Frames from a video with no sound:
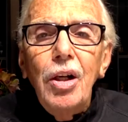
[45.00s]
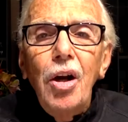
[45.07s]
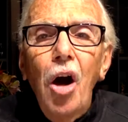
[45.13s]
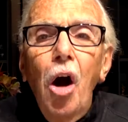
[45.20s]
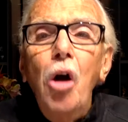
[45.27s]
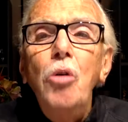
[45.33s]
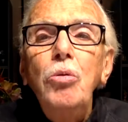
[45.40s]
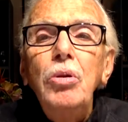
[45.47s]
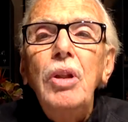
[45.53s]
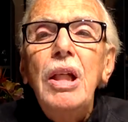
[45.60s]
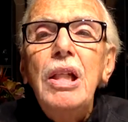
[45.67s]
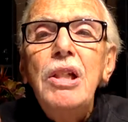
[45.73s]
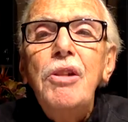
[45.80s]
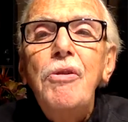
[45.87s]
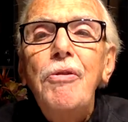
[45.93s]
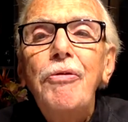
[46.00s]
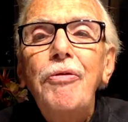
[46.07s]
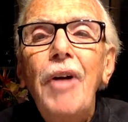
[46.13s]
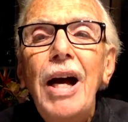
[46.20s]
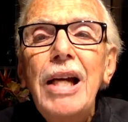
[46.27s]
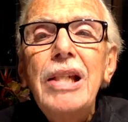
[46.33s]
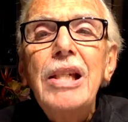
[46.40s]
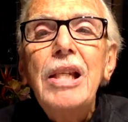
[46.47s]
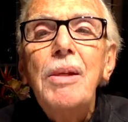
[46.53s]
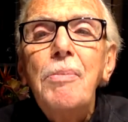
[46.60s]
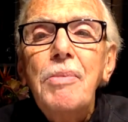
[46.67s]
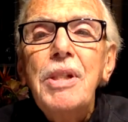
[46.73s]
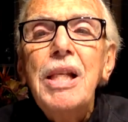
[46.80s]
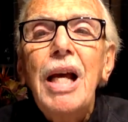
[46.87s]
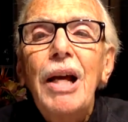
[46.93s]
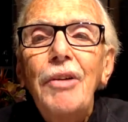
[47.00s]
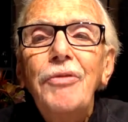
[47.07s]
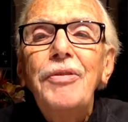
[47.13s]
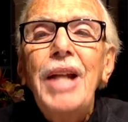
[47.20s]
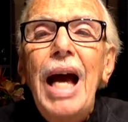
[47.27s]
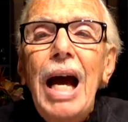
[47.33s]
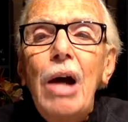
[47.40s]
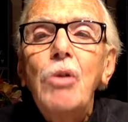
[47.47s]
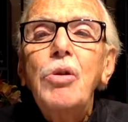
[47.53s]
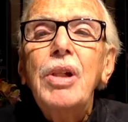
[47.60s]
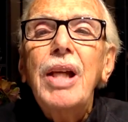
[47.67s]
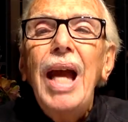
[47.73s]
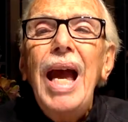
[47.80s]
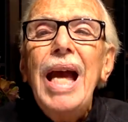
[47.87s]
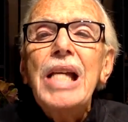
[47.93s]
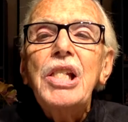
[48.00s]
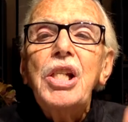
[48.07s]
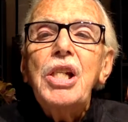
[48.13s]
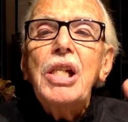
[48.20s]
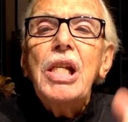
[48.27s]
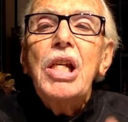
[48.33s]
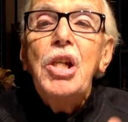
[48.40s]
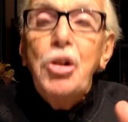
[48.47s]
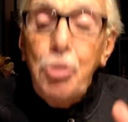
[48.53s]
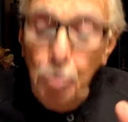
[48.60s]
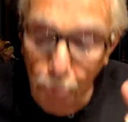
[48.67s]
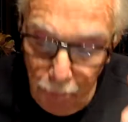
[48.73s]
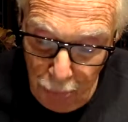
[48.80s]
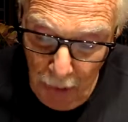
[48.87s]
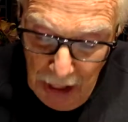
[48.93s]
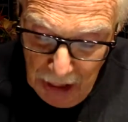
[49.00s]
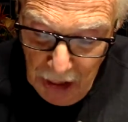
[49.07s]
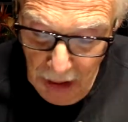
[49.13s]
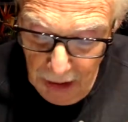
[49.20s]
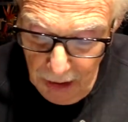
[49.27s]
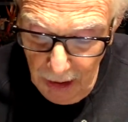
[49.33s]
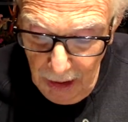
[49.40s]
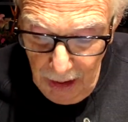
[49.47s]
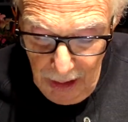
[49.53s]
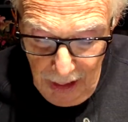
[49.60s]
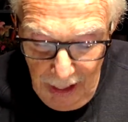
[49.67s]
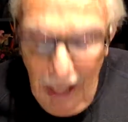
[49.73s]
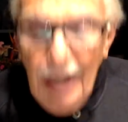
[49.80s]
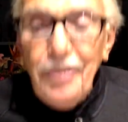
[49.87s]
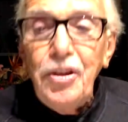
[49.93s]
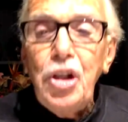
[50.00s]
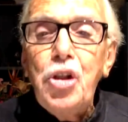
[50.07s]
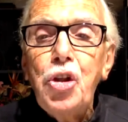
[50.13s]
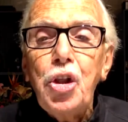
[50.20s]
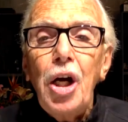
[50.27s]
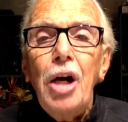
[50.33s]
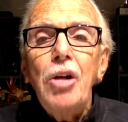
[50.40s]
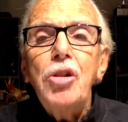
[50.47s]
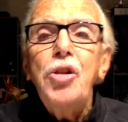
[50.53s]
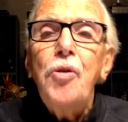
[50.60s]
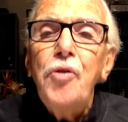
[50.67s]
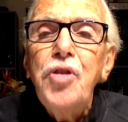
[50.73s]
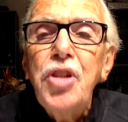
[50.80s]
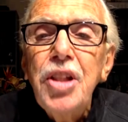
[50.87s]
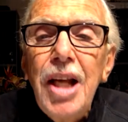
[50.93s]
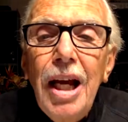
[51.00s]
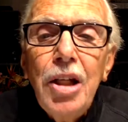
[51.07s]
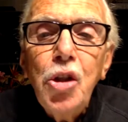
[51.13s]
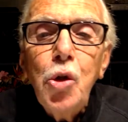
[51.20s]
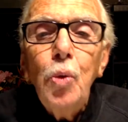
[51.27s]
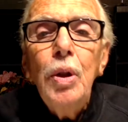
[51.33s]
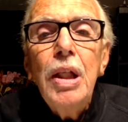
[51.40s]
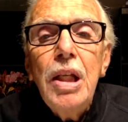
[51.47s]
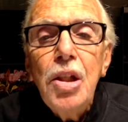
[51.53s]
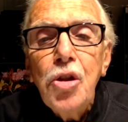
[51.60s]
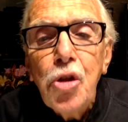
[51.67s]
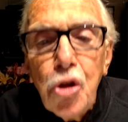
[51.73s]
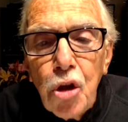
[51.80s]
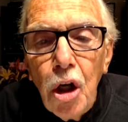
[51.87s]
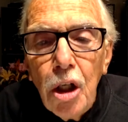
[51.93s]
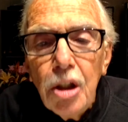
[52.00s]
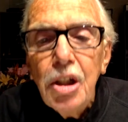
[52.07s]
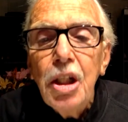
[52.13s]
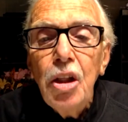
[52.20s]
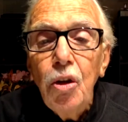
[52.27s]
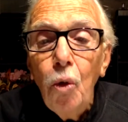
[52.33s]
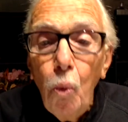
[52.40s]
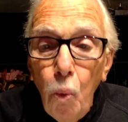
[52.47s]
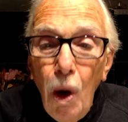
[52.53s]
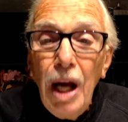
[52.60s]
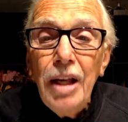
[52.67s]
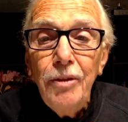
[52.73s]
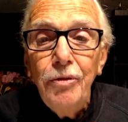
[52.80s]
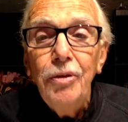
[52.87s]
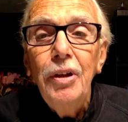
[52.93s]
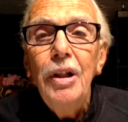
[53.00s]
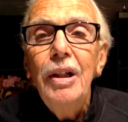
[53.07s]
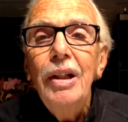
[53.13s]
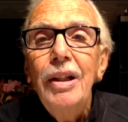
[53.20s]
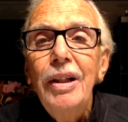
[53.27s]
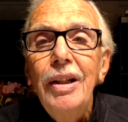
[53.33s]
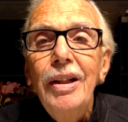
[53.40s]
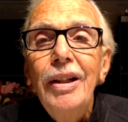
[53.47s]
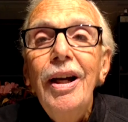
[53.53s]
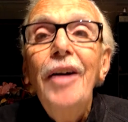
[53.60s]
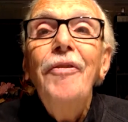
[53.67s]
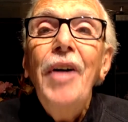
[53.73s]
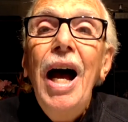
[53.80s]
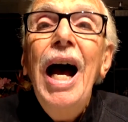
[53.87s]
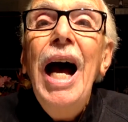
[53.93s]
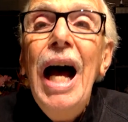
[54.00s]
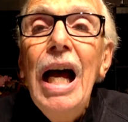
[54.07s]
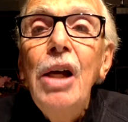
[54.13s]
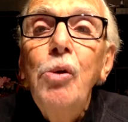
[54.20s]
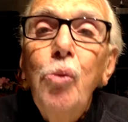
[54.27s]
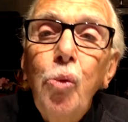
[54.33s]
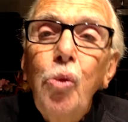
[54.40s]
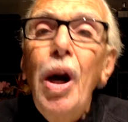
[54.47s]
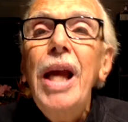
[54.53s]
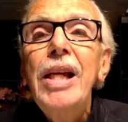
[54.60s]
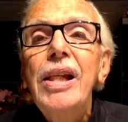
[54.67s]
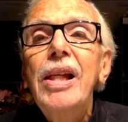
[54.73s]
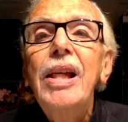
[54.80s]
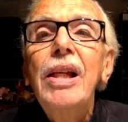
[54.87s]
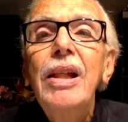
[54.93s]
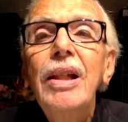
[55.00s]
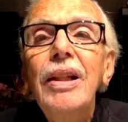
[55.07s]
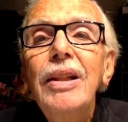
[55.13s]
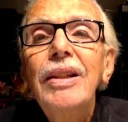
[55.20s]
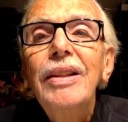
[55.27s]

only to find himself now cast into prison on the charge of sexually assaulting the wife of a high-ranking